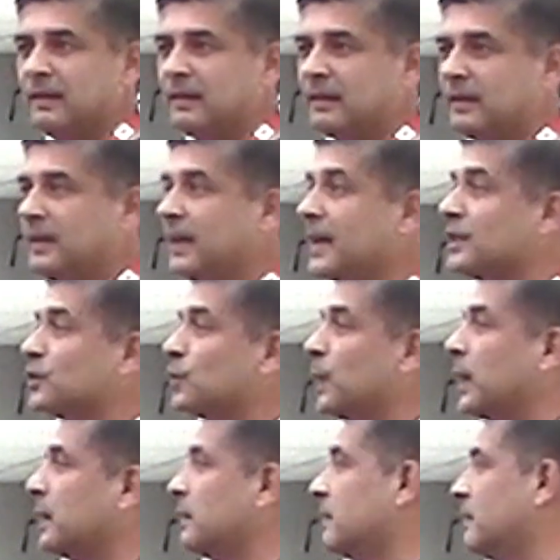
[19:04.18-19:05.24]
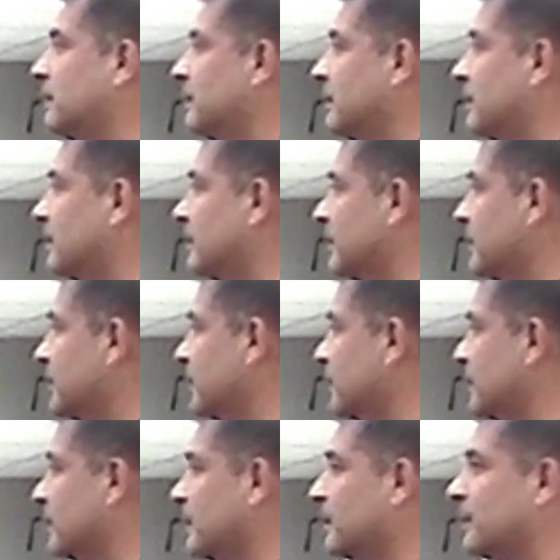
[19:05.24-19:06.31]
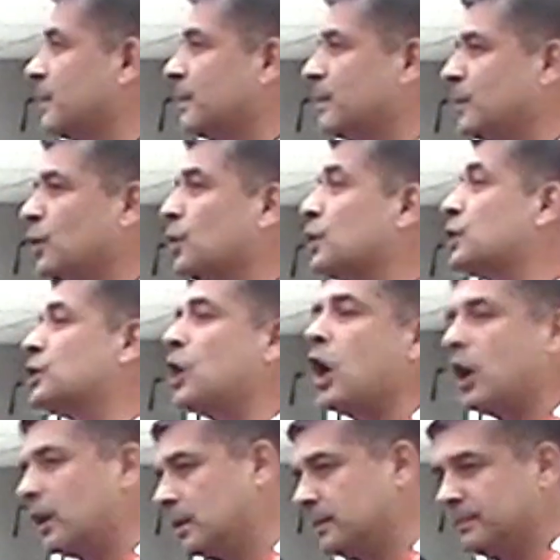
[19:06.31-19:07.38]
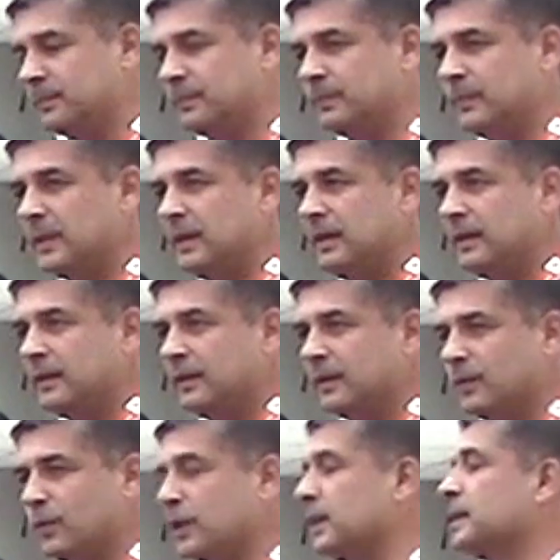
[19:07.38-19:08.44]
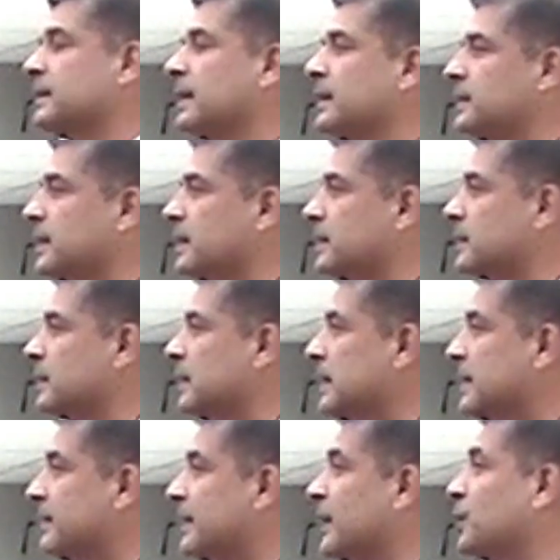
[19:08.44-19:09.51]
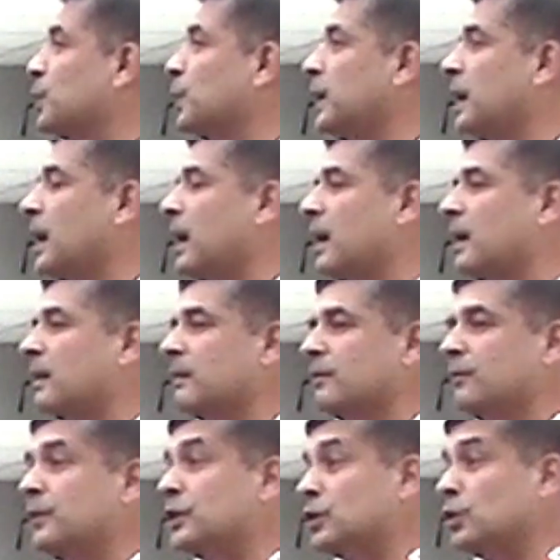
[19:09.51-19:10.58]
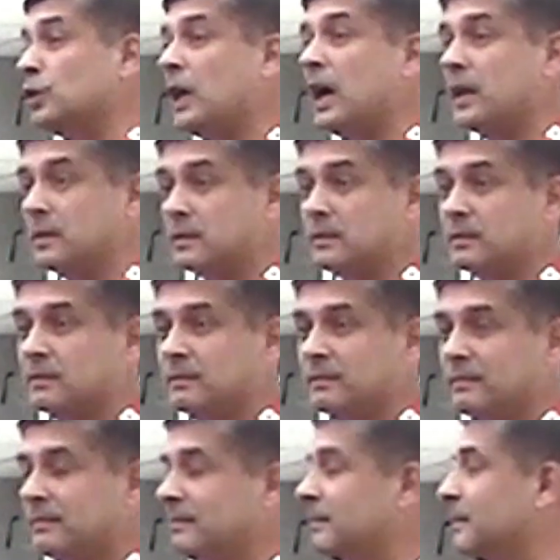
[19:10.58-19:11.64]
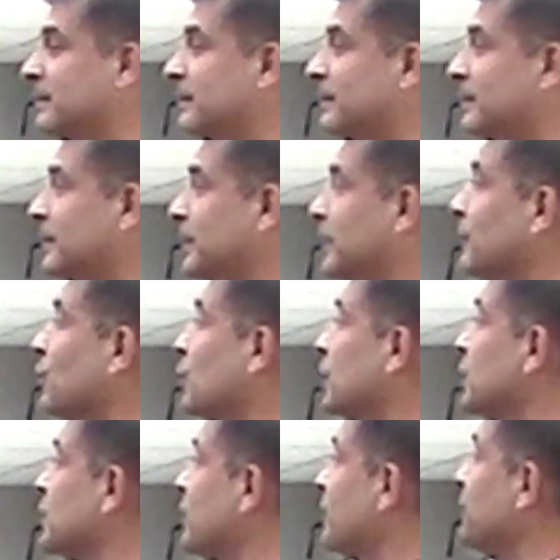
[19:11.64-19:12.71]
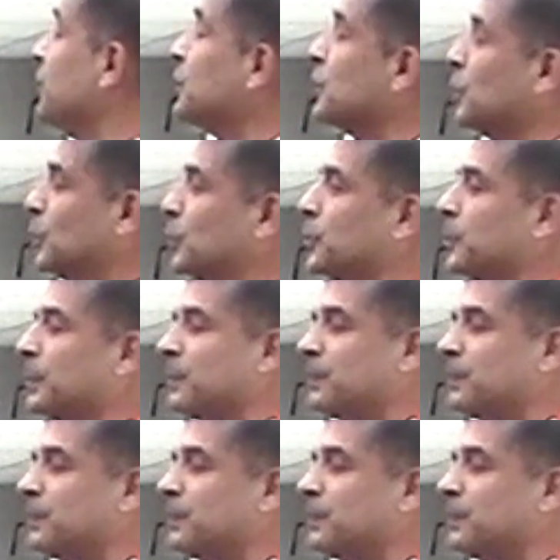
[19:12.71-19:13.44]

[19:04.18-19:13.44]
he has one, song. What it says is that we are Vishnudas, the devotees of Vishnu.